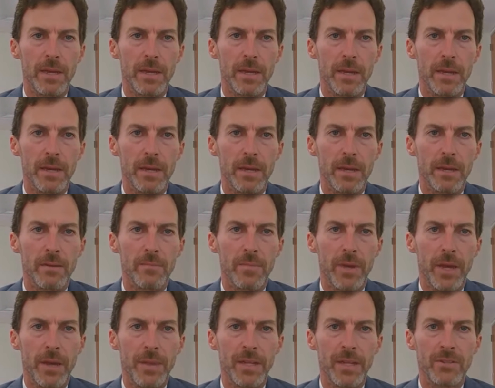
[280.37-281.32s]

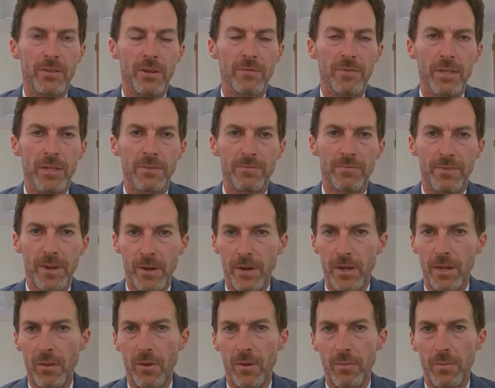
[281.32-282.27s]
And that's over this
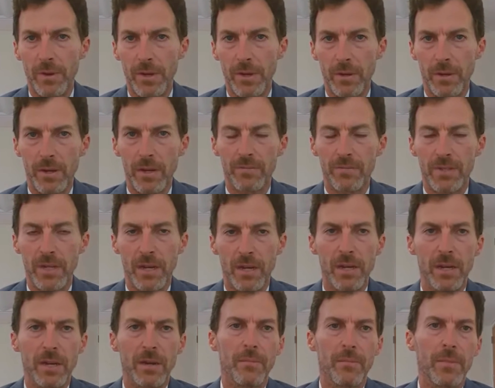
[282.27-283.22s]
very long period of
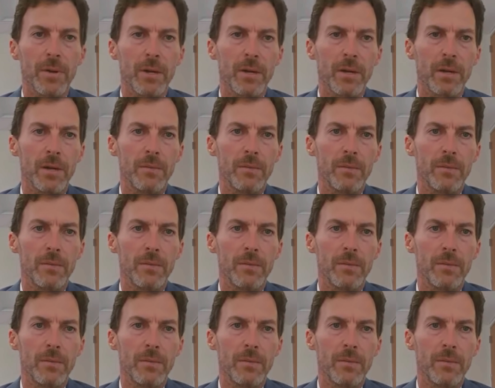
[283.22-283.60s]
time.